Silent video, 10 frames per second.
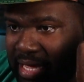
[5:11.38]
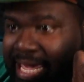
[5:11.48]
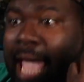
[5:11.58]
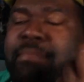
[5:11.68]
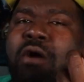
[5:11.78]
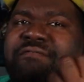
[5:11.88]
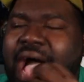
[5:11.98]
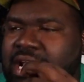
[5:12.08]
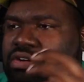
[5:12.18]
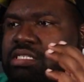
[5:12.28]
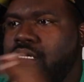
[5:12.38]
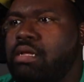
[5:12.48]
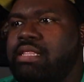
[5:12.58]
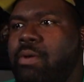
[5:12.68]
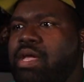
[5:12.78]
Cameo Fighters.
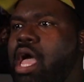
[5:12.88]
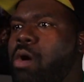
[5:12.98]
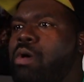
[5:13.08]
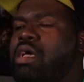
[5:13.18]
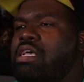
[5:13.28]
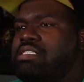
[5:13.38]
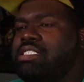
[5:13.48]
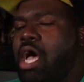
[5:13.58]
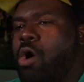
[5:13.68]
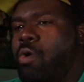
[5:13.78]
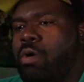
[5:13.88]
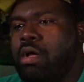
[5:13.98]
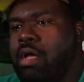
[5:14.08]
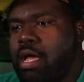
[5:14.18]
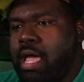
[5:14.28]
There we go. So,
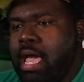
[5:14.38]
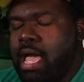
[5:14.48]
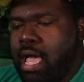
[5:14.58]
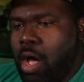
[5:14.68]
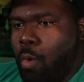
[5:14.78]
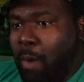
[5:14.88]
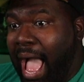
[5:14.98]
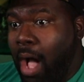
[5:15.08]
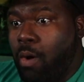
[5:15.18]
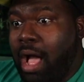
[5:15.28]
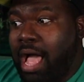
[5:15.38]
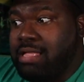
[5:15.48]
wow.